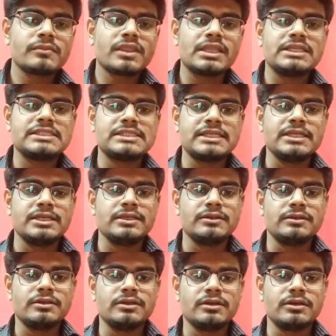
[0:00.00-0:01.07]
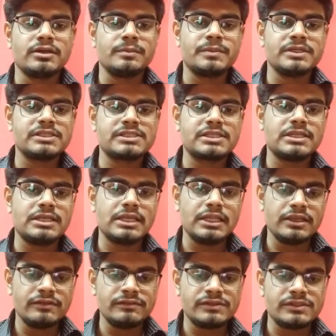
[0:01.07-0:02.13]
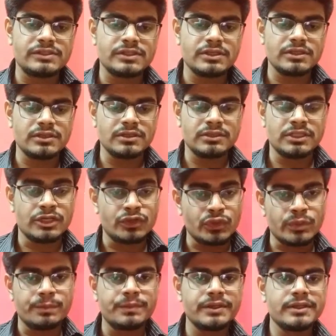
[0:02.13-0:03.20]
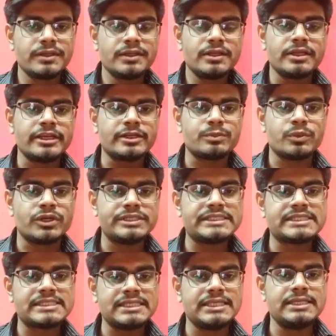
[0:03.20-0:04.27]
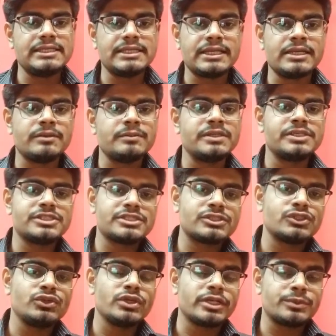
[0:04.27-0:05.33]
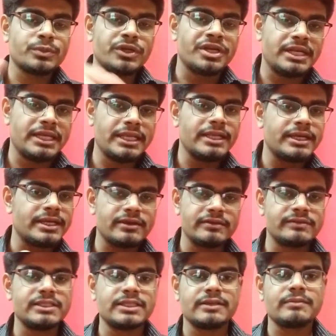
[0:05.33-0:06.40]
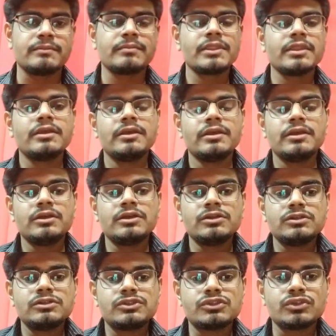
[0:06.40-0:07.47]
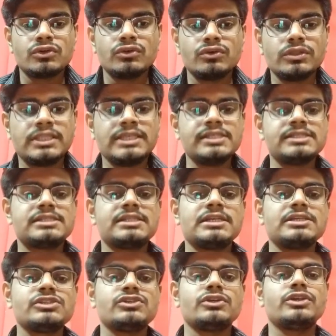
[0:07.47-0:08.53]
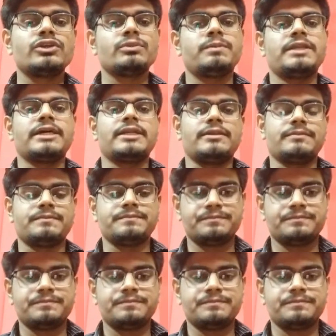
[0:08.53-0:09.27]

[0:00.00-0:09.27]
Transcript: Say a person leaves the group at point C and meets you at point D and everything. So these things you need to plan.